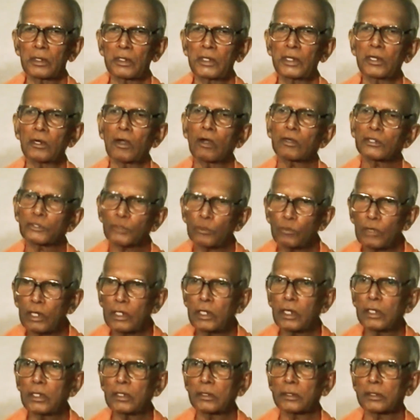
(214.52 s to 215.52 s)
He also
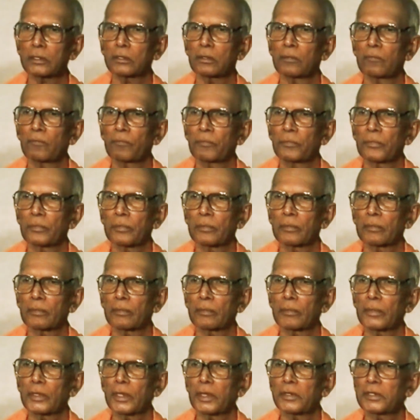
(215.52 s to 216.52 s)
learned
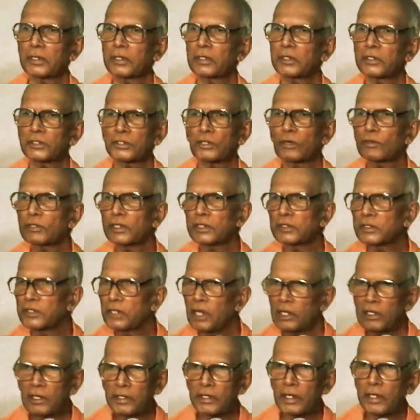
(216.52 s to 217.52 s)
that he is not a
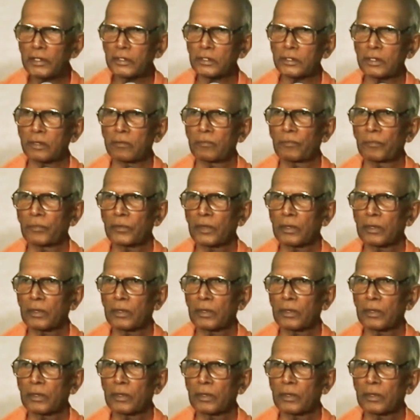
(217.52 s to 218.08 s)
delegate,